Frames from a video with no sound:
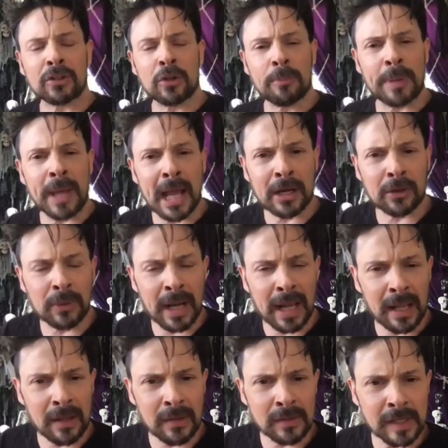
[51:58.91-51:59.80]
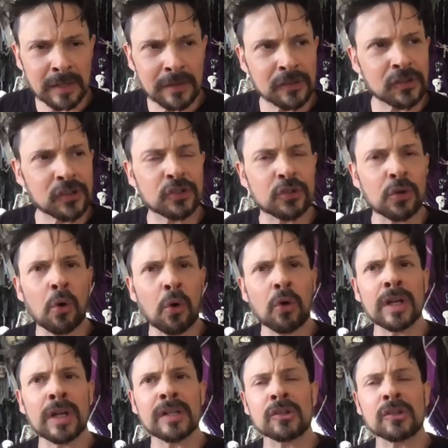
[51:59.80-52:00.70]
backgrounds, and the
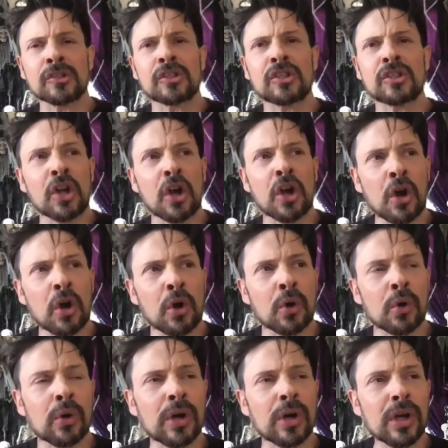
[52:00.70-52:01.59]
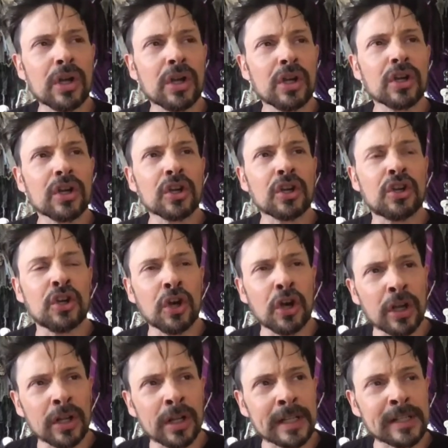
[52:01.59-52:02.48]
stories are so
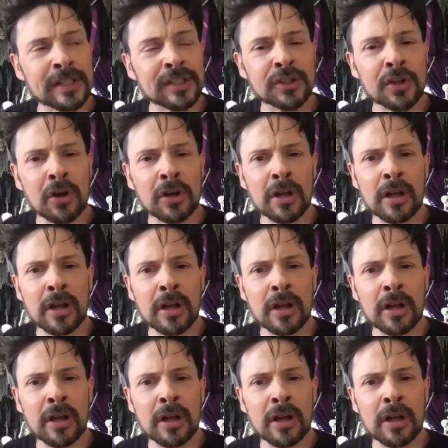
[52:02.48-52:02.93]
good. They start off